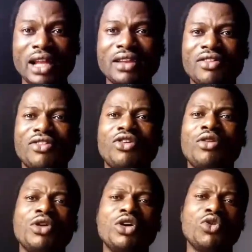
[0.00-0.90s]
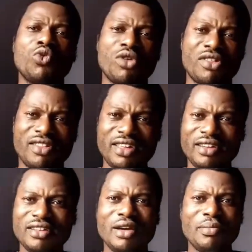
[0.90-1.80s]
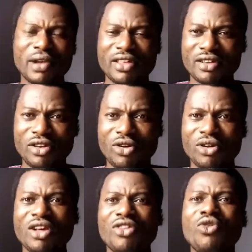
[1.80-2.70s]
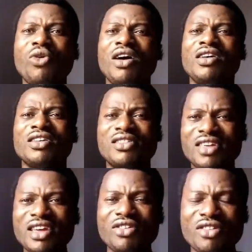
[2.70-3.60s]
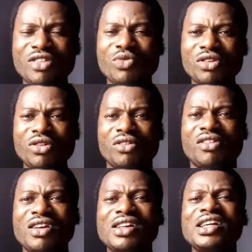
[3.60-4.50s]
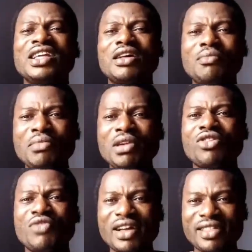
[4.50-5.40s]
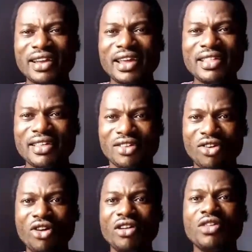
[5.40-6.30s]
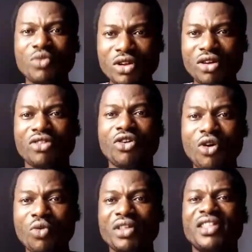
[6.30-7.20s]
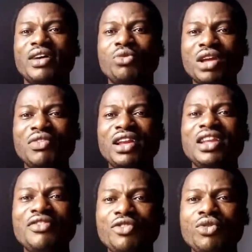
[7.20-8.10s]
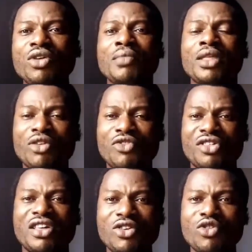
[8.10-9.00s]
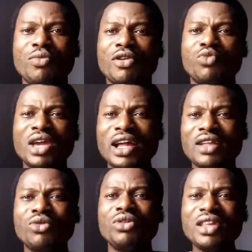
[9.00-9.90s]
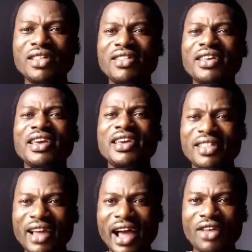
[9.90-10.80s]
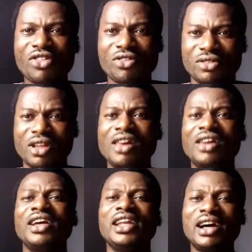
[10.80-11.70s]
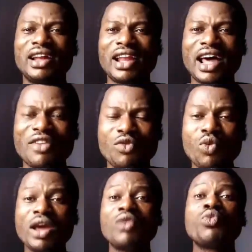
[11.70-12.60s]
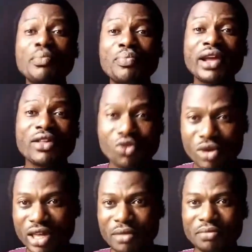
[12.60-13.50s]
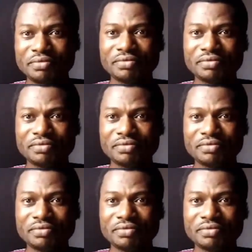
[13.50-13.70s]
And the storm was still. Praise the Lord. So Jesus is with us in the midst of our challenges. God is with us always. He said, I will never leave you nor forsake you. But we can only see His action in our life when we pray to Him.